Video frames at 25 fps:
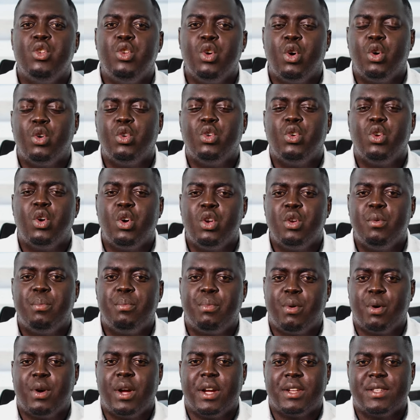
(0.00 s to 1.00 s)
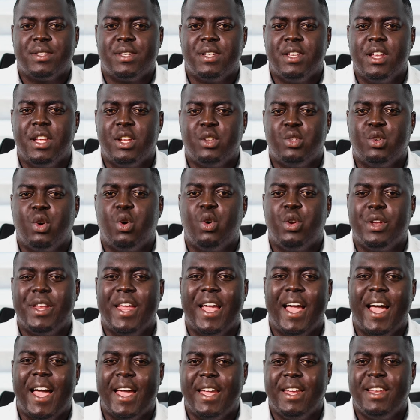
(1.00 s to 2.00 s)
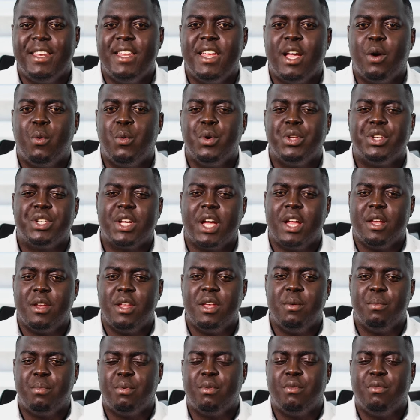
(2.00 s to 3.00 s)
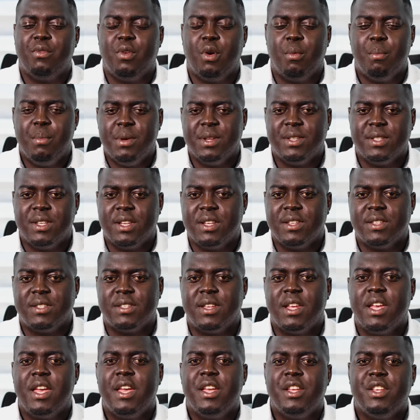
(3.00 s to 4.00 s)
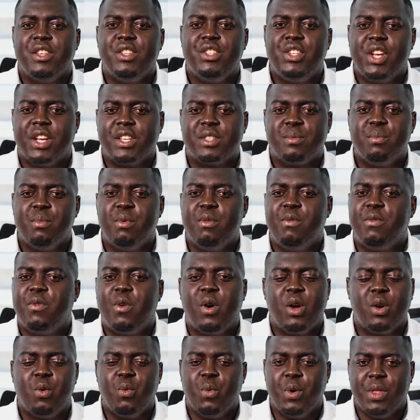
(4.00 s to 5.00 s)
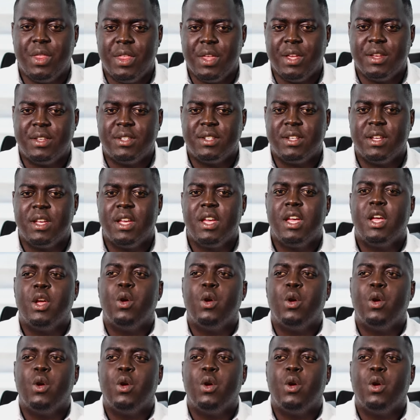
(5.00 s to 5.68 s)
do not procrastinate on the idea which can improve your business. Just move forward with it.